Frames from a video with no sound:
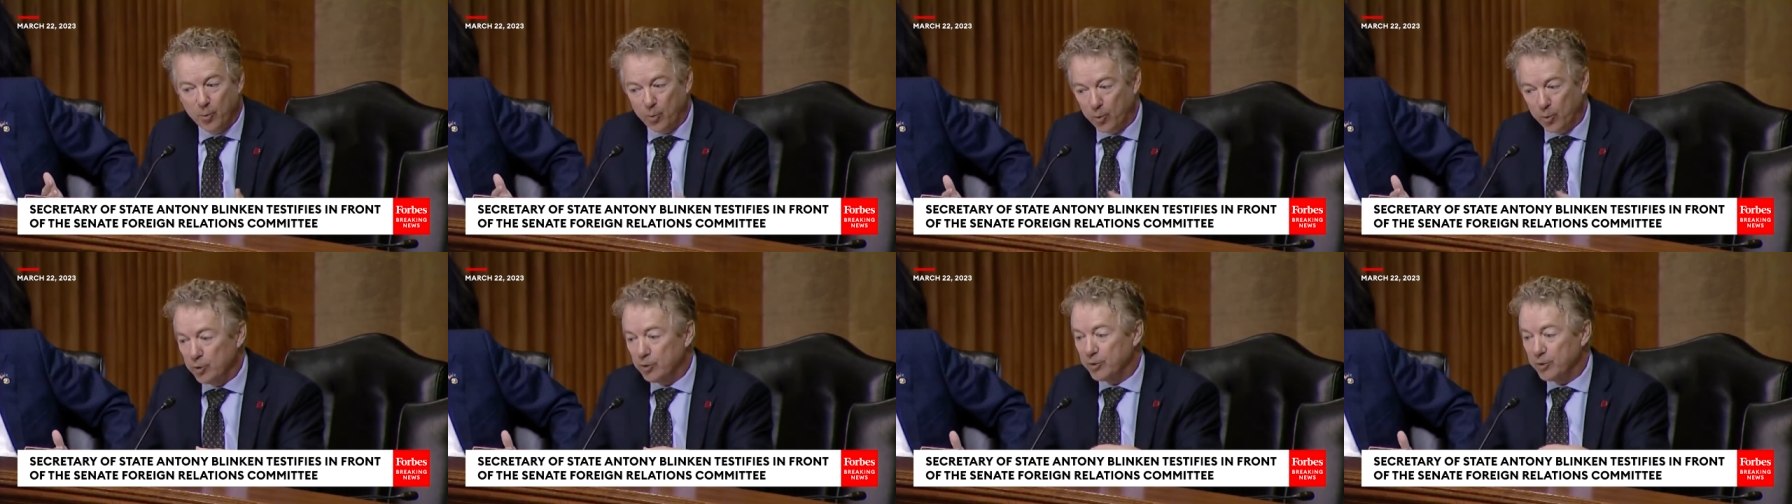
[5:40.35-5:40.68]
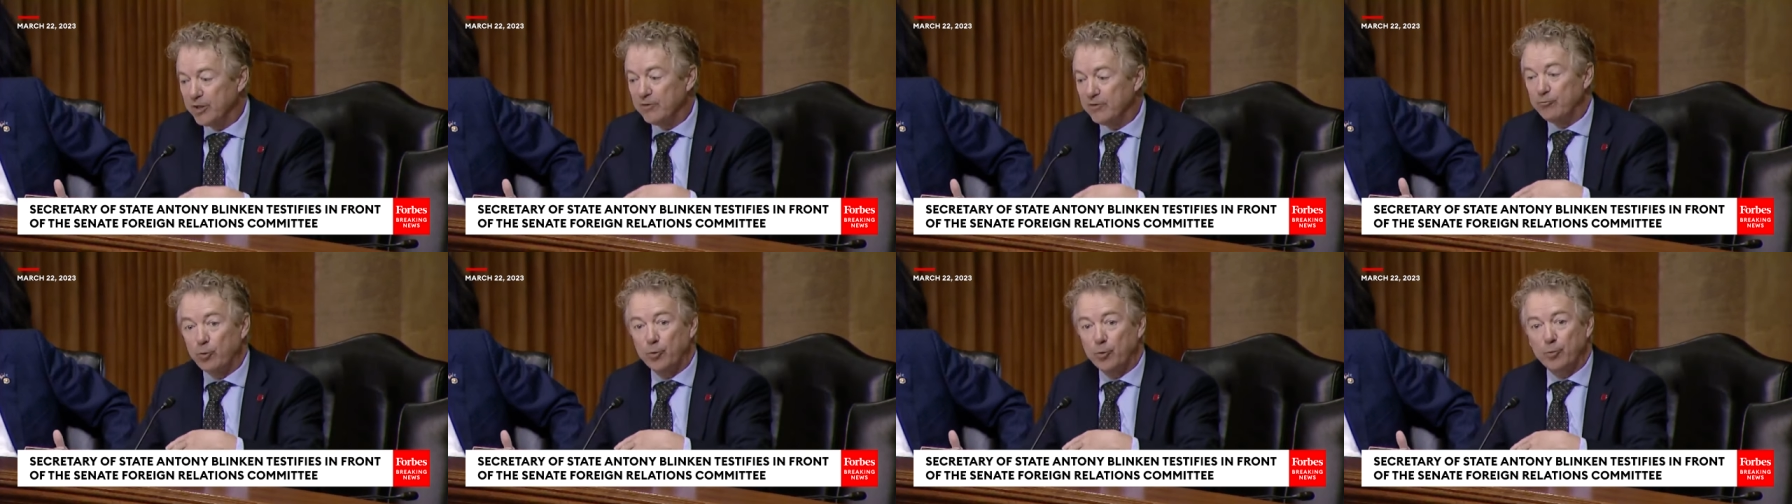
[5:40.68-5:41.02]
We're
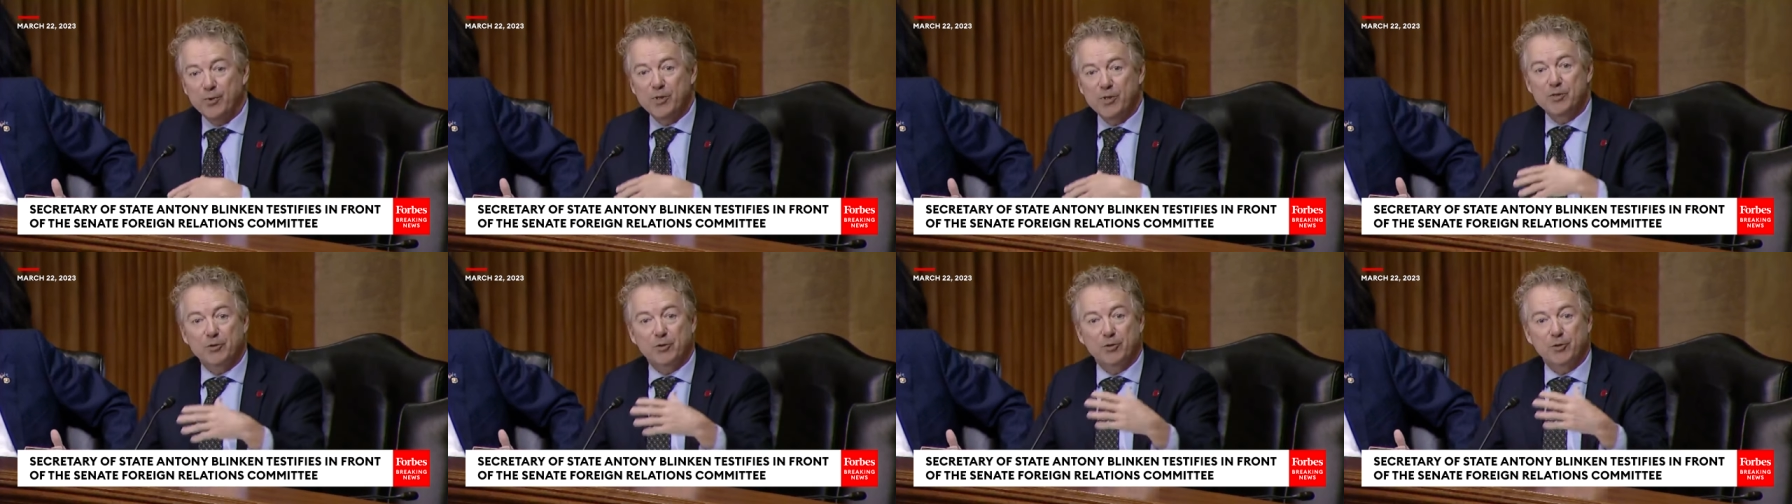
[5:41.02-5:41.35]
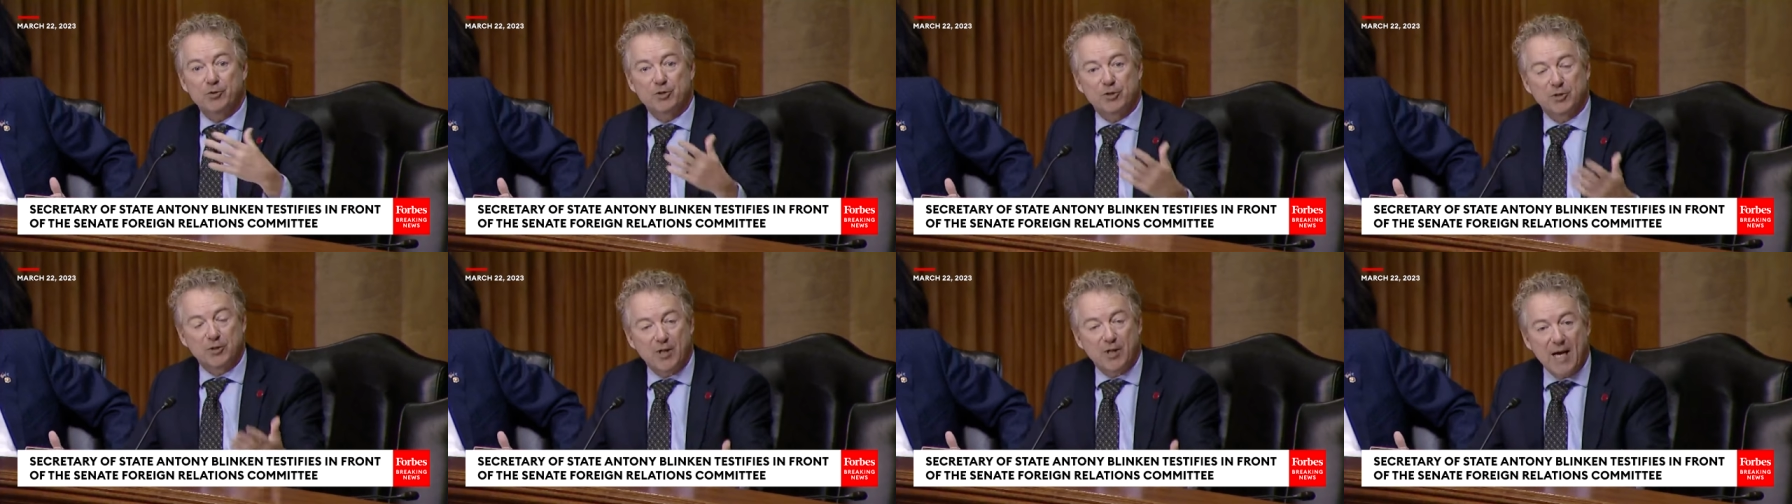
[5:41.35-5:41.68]
looking for
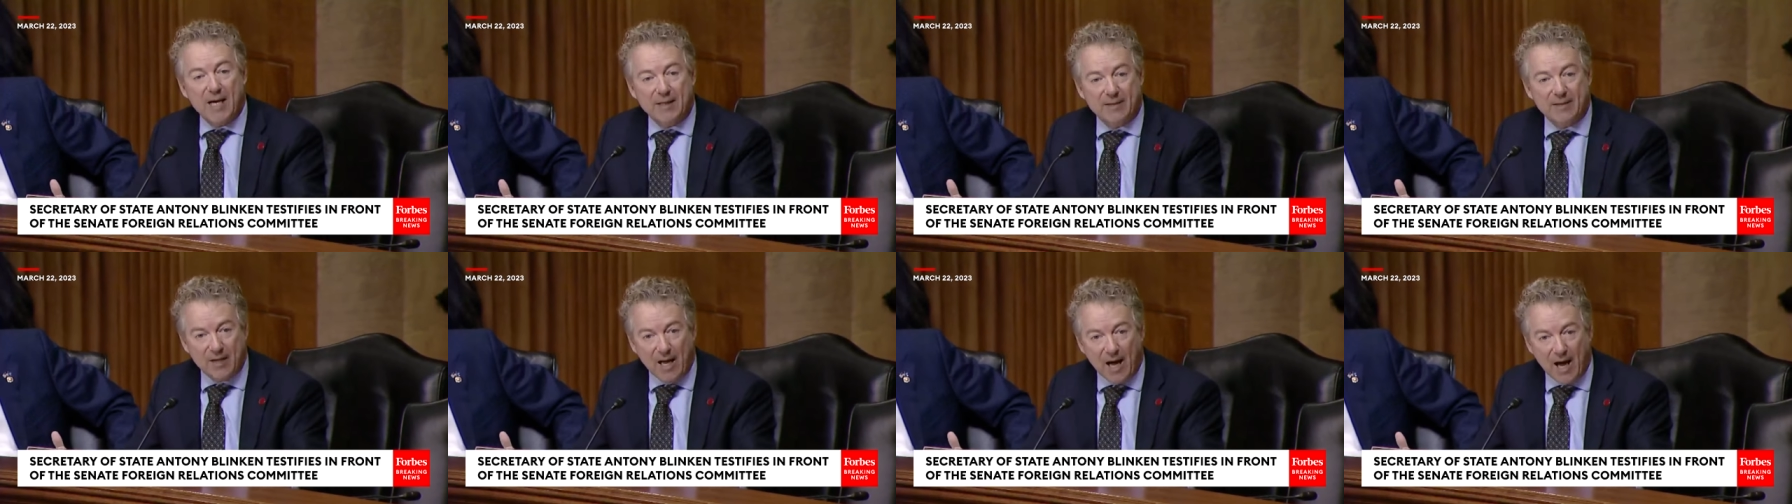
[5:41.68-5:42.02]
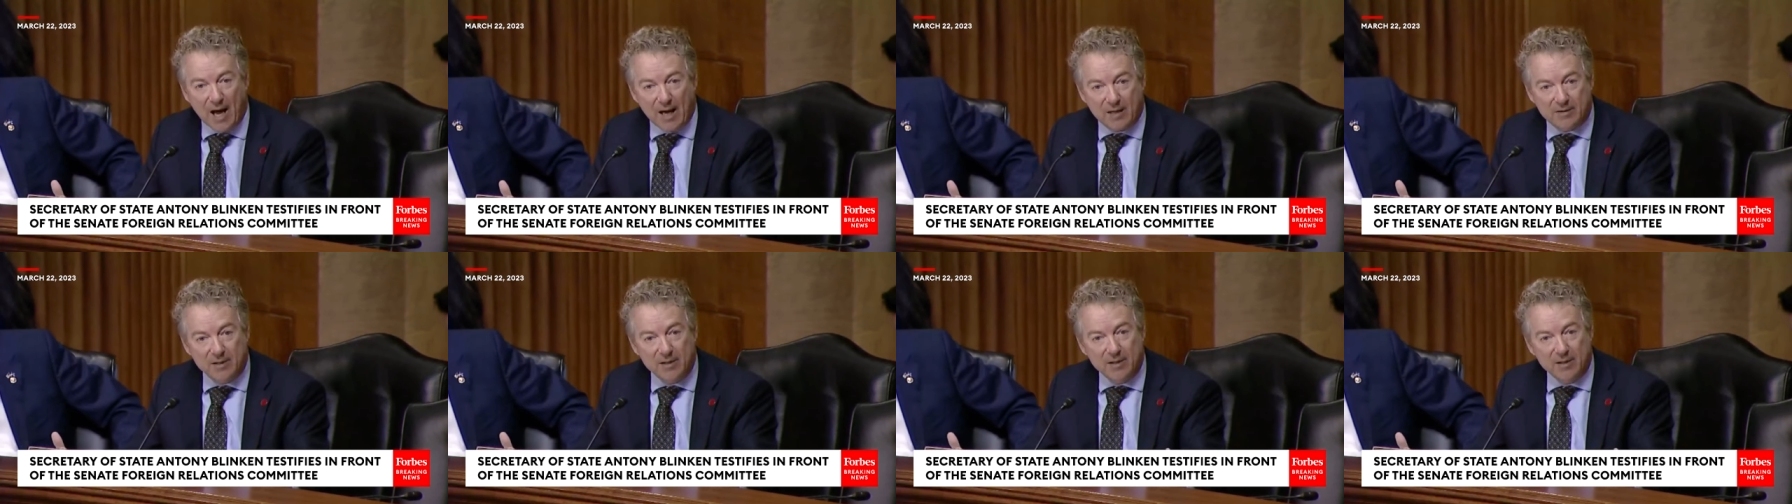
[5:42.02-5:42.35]
research like
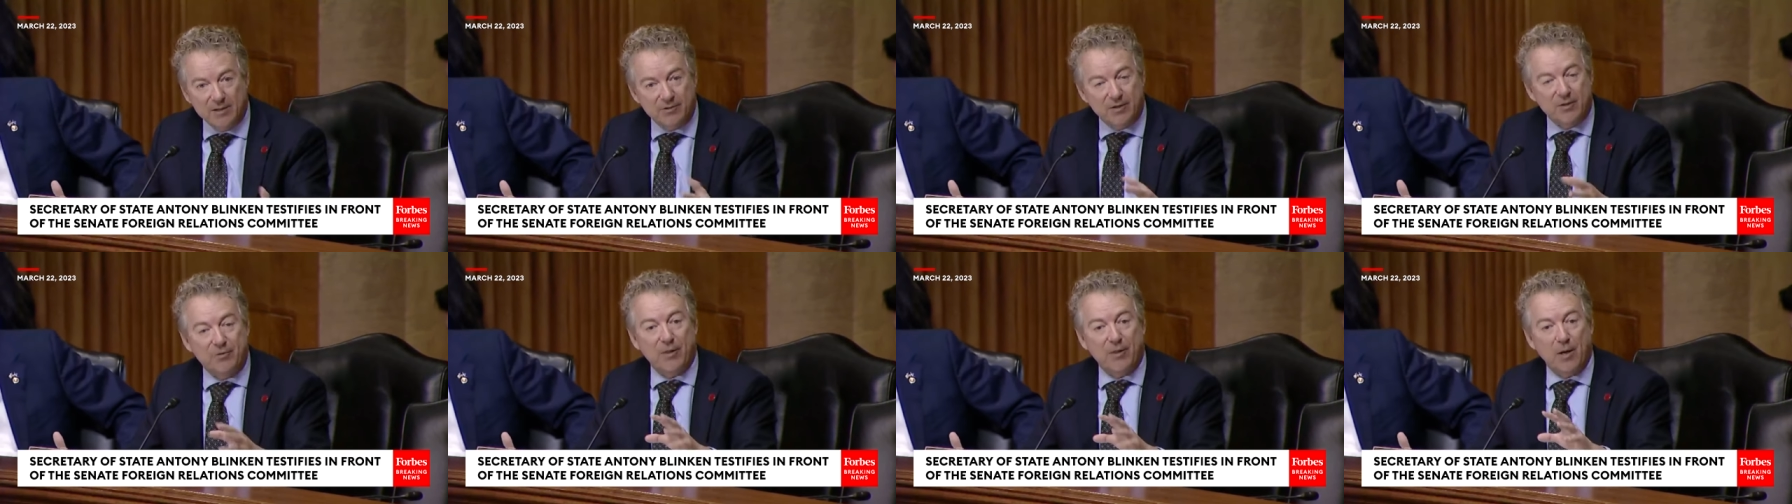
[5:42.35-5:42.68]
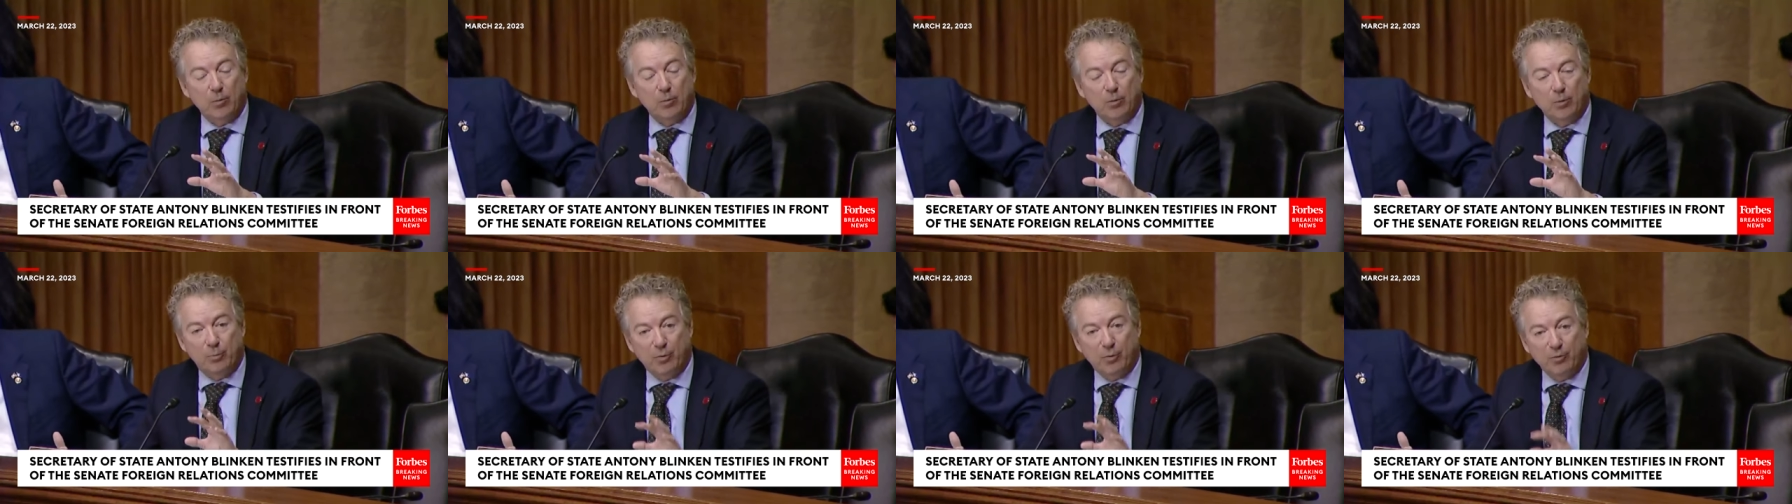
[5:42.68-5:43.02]
that, that
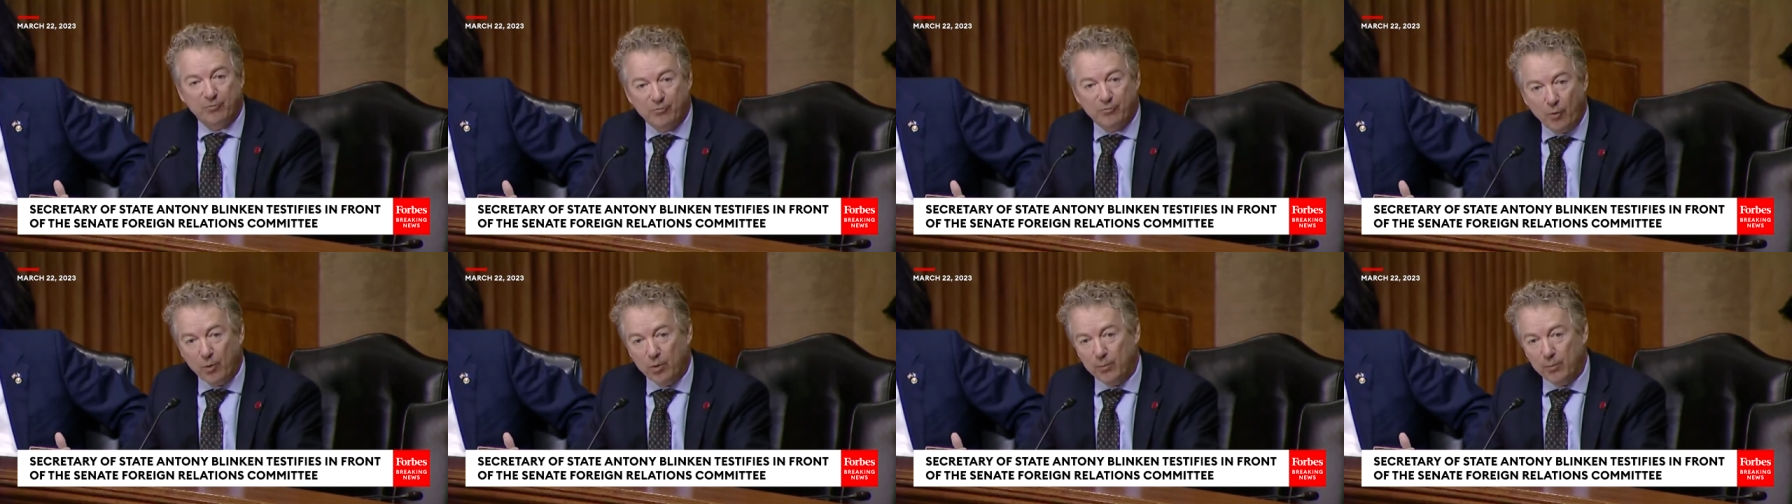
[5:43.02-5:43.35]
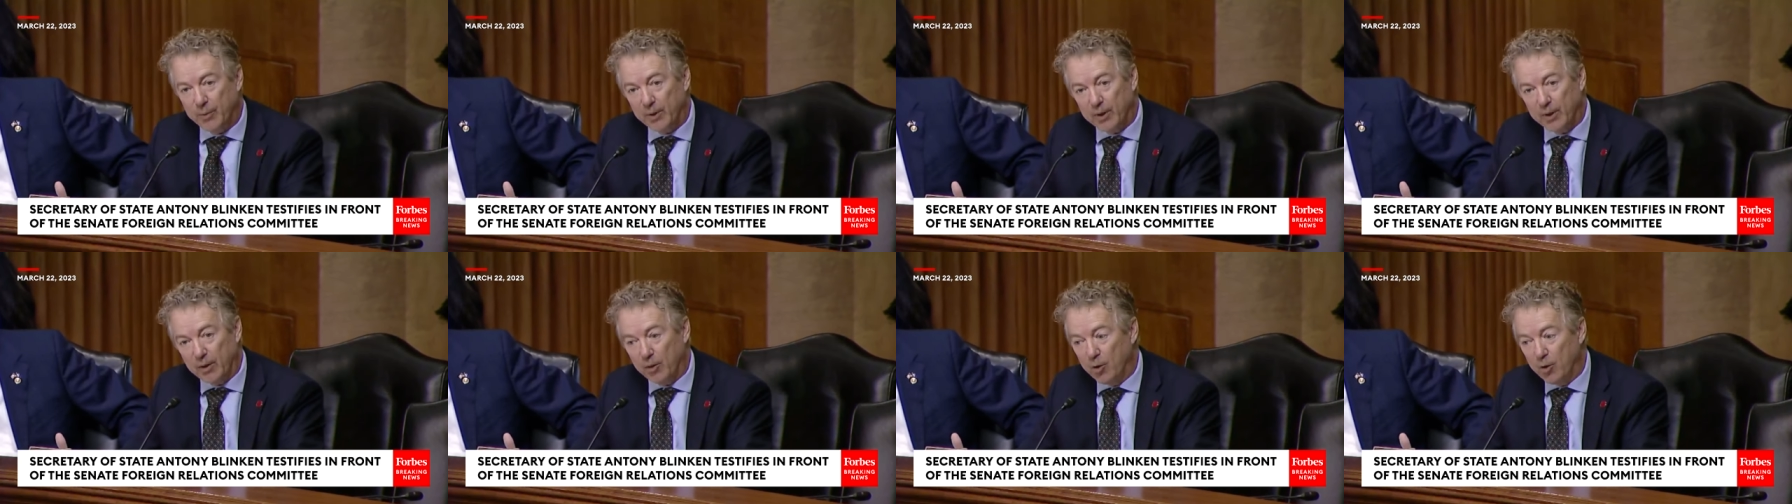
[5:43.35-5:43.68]
they were
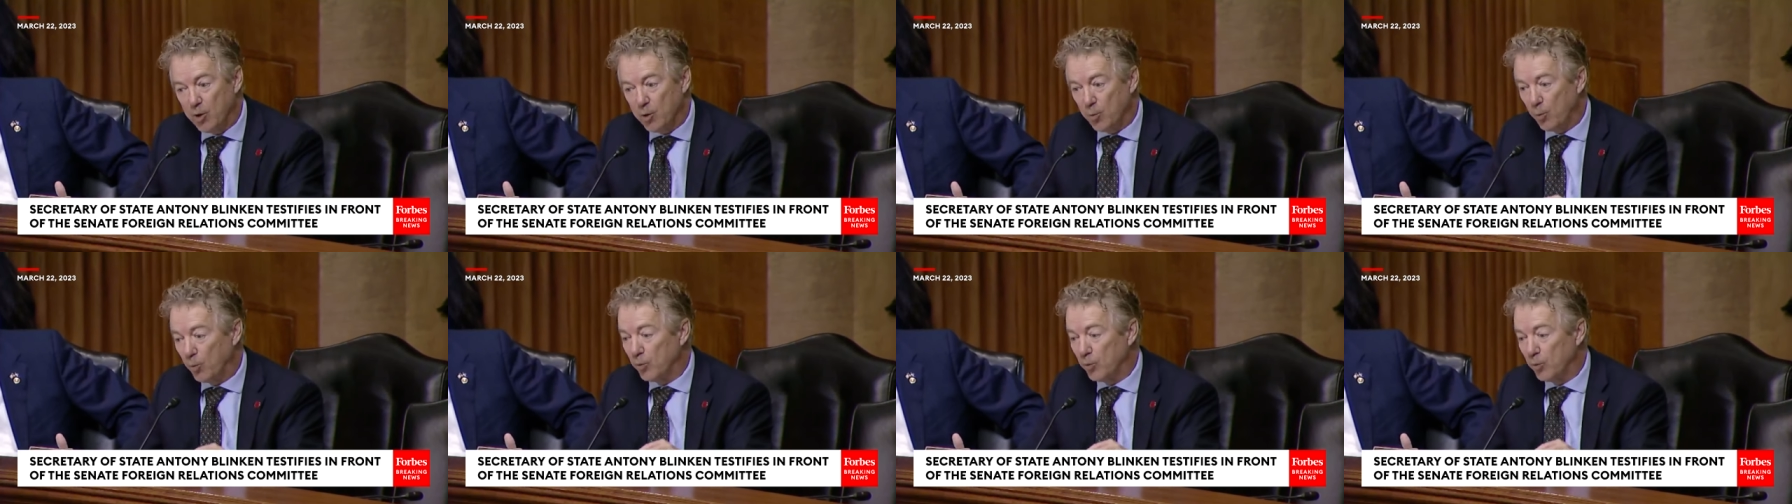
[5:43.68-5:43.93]
performing.